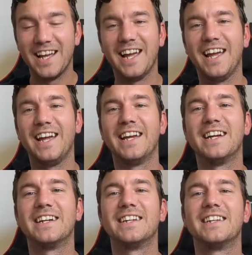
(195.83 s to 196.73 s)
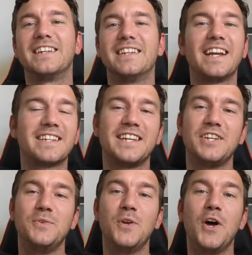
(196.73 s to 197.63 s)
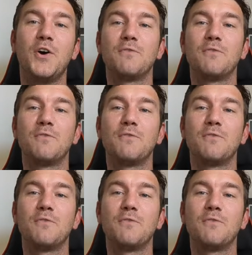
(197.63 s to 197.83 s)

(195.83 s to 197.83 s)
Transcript: and the next thing you know,